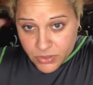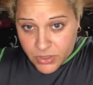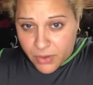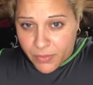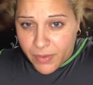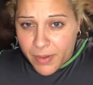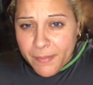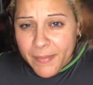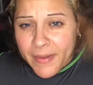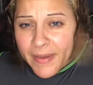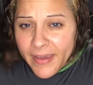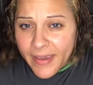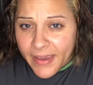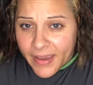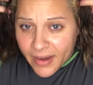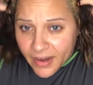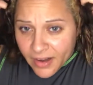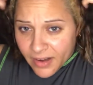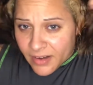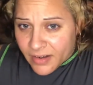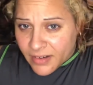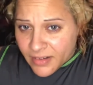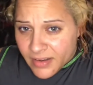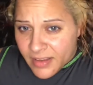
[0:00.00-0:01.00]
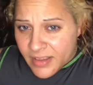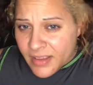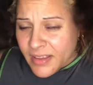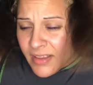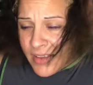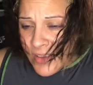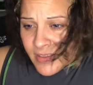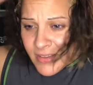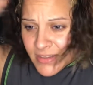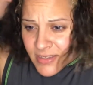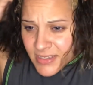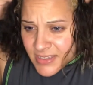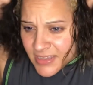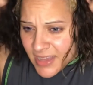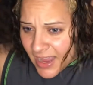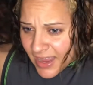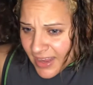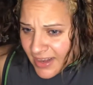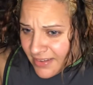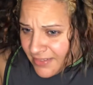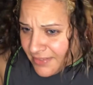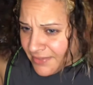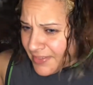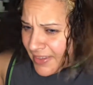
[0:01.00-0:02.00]
I wet my hair. It's kind
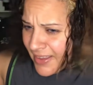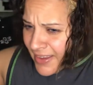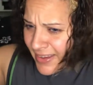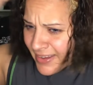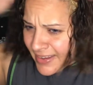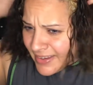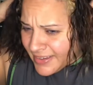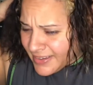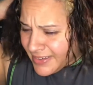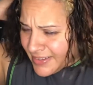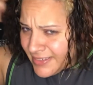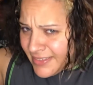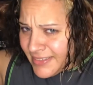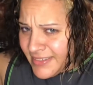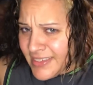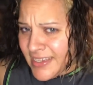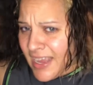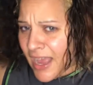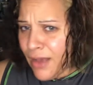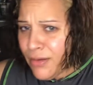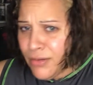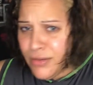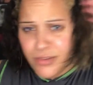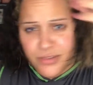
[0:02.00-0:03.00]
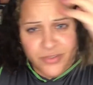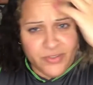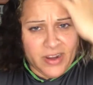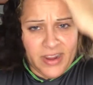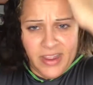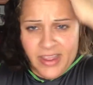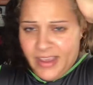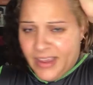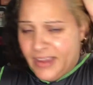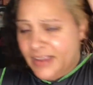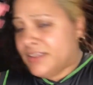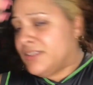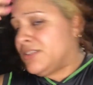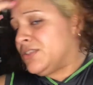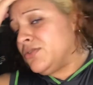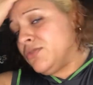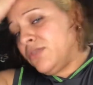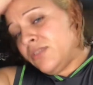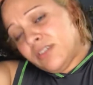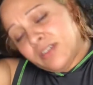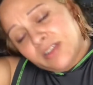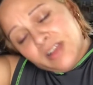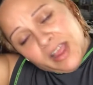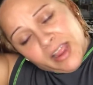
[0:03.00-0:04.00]
of like towel dried,
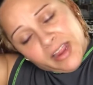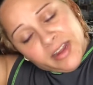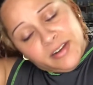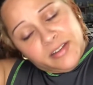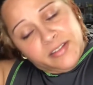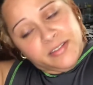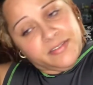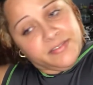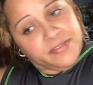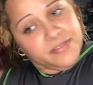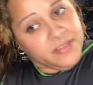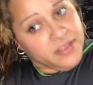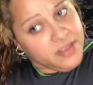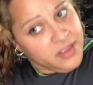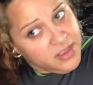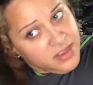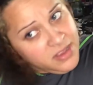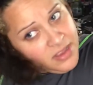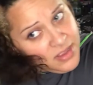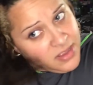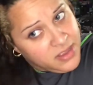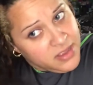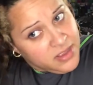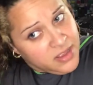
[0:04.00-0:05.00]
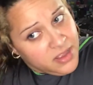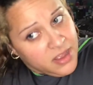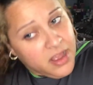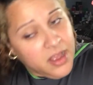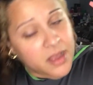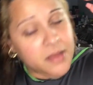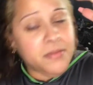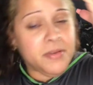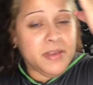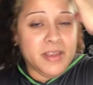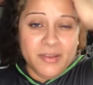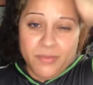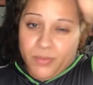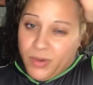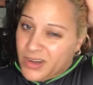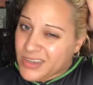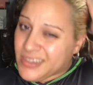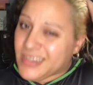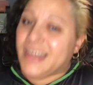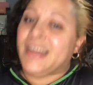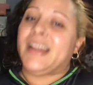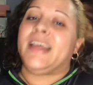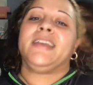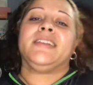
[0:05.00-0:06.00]
sort of, kind of. It works
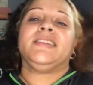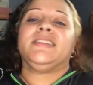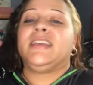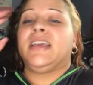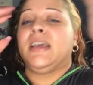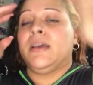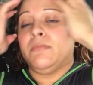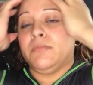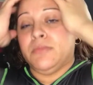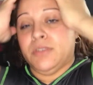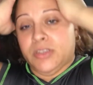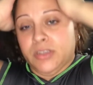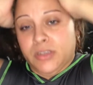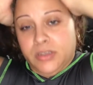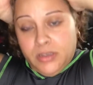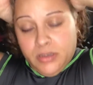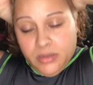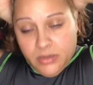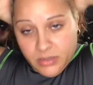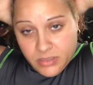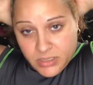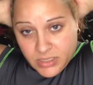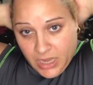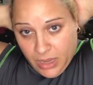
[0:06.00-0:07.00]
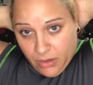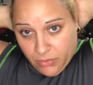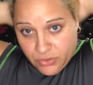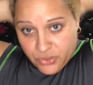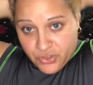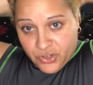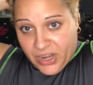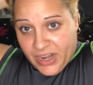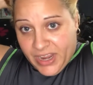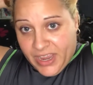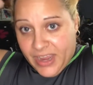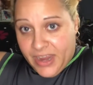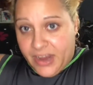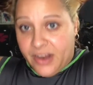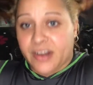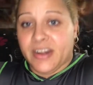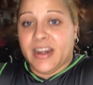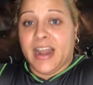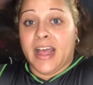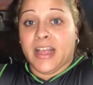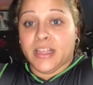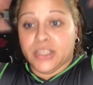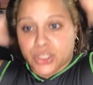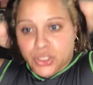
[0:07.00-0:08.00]
on like damp to towel dry hair,
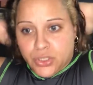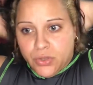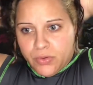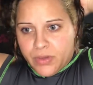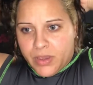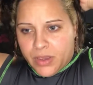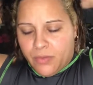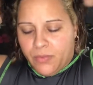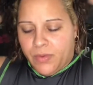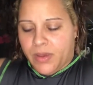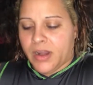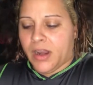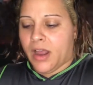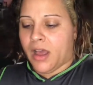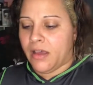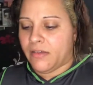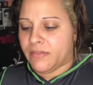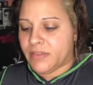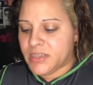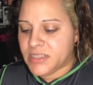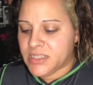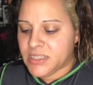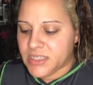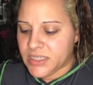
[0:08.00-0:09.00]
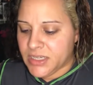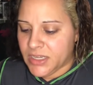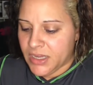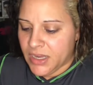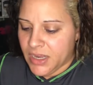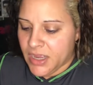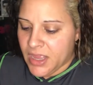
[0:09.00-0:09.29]
not soaking wet, obviously.